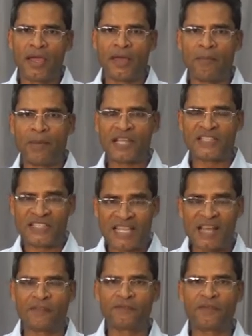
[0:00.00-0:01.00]

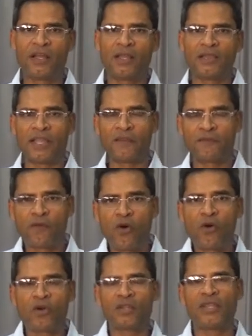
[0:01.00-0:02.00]
myself.
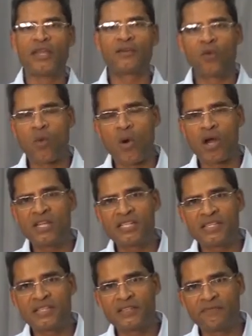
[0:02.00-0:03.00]
Therefore, then
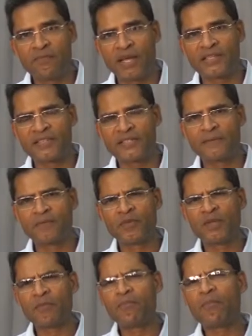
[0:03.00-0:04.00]
qualitative methods
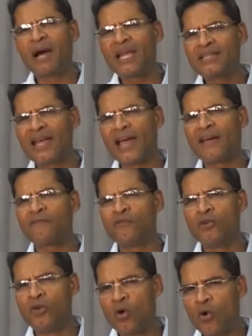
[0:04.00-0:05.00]
might have
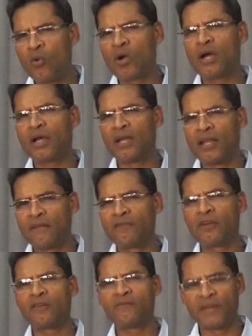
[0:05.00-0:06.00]
lower
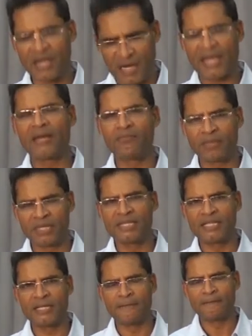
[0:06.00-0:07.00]
level of
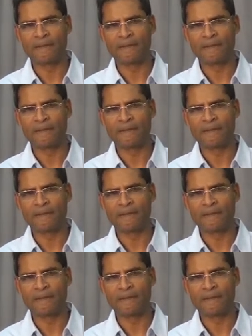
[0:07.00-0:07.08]
reliability.